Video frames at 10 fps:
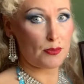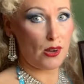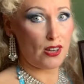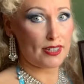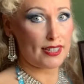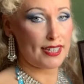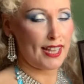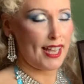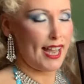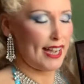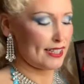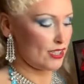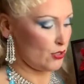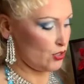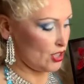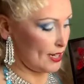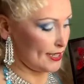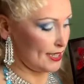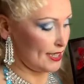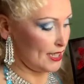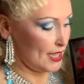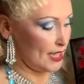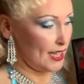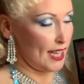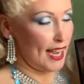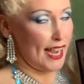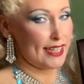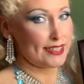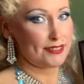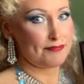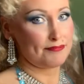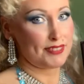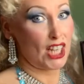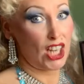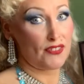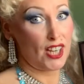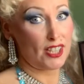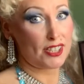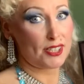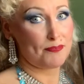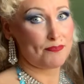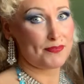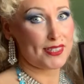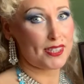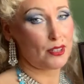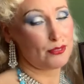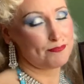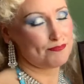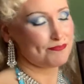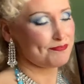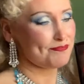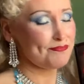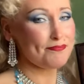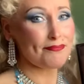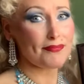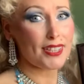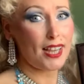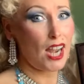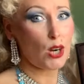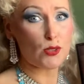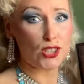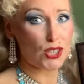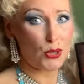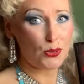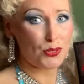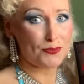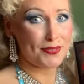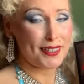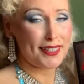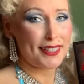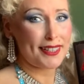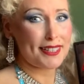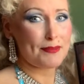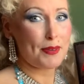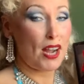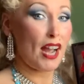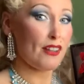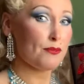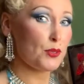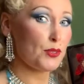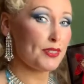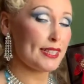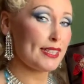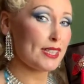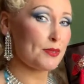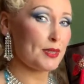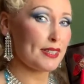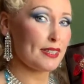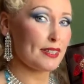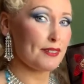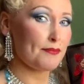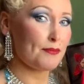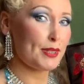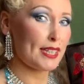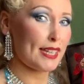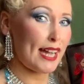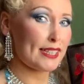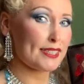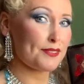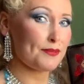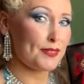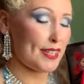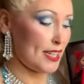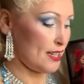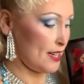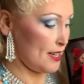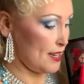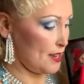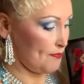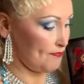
sparkly and so shiny, and they're love hearts. So I was sold. But I have worn these with an act that I